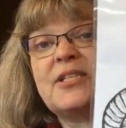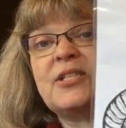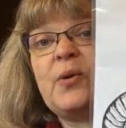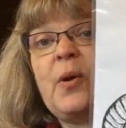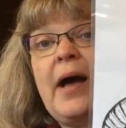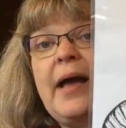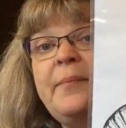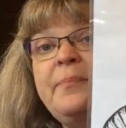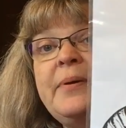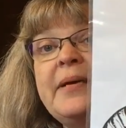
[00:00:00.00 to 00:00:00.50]
So
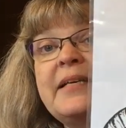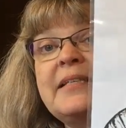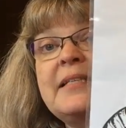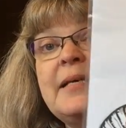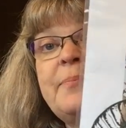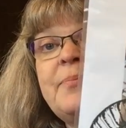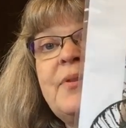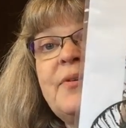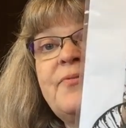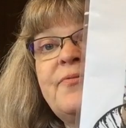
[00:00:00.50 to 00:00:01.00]
I picked
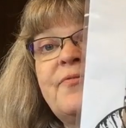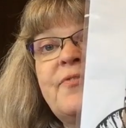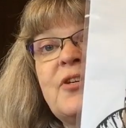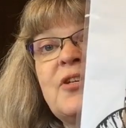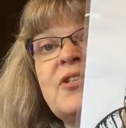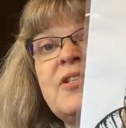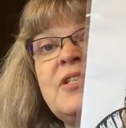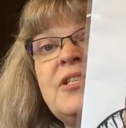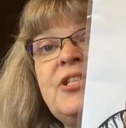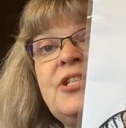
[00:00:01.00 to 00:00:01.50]
up the
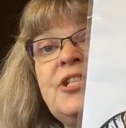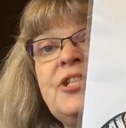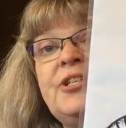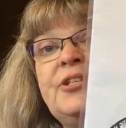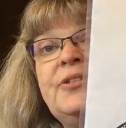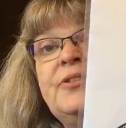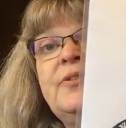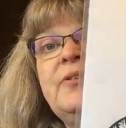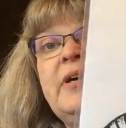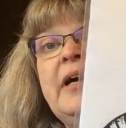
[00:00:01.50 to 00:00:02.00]
first
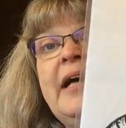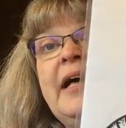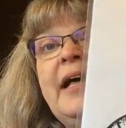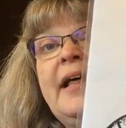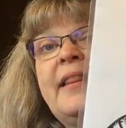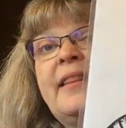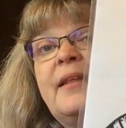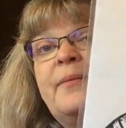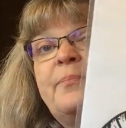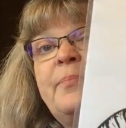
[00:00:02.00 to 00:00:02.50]
two,
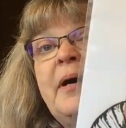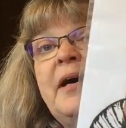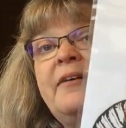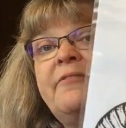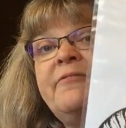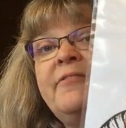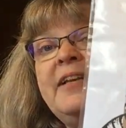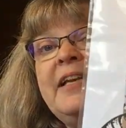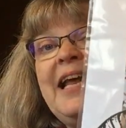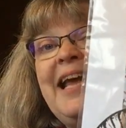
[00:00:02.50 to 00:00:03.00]
the
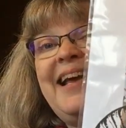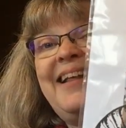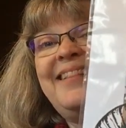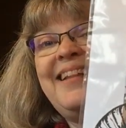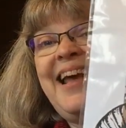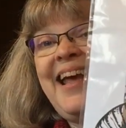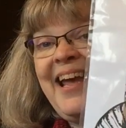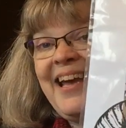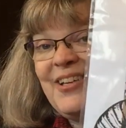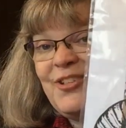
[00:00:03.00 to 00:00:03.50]
Puffin and
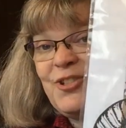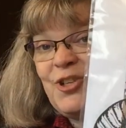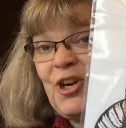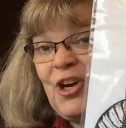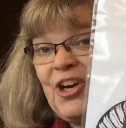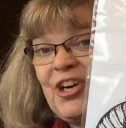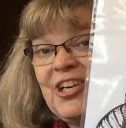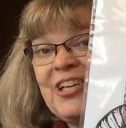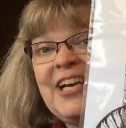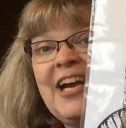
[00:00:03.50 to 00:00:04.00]
the
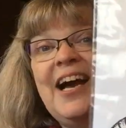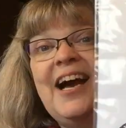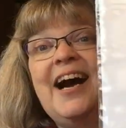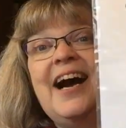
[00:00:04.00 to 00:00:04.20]
Hedgehog.